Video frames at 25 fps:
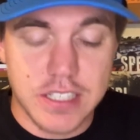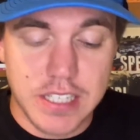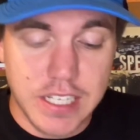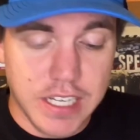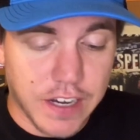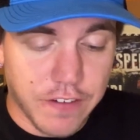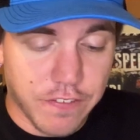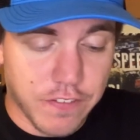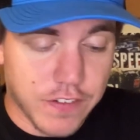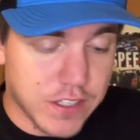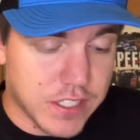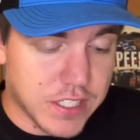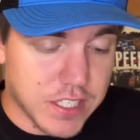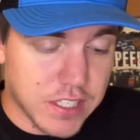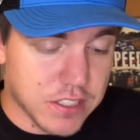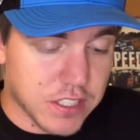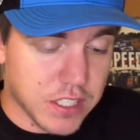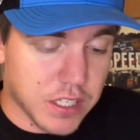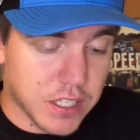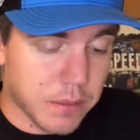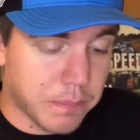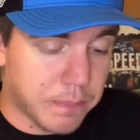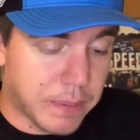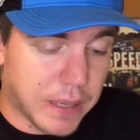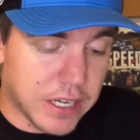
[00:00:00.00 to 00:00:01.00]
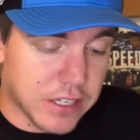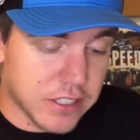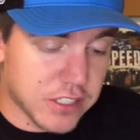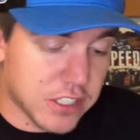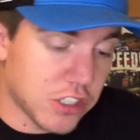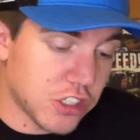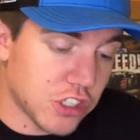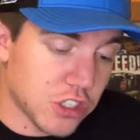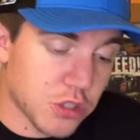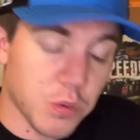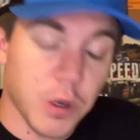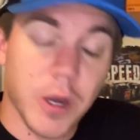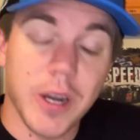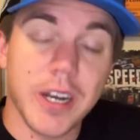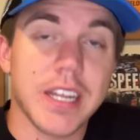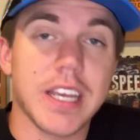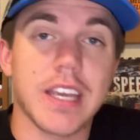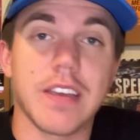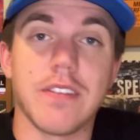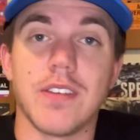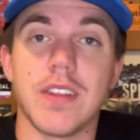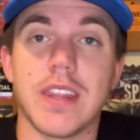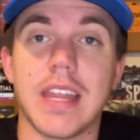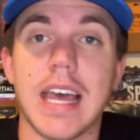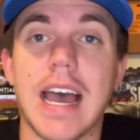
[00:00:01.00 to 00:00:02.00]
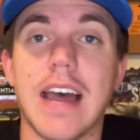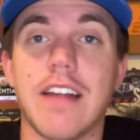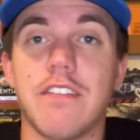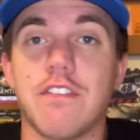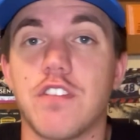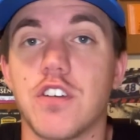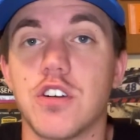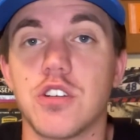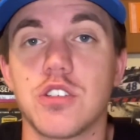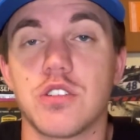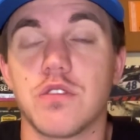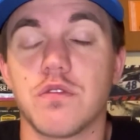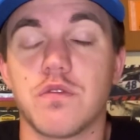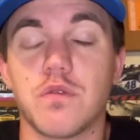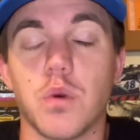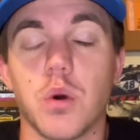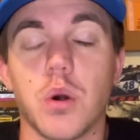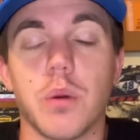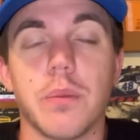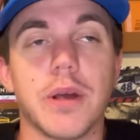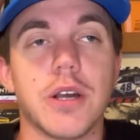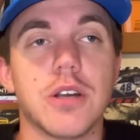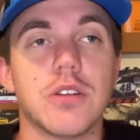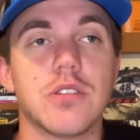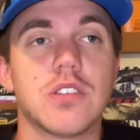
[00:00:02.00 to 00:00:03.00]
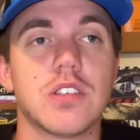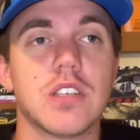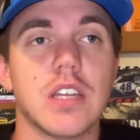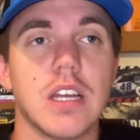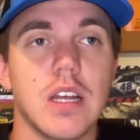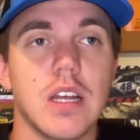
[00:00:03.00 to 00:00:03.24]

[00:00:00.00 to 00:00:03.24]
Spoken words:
the difference. There's a comparison. Just wanted to give you that first and foremost.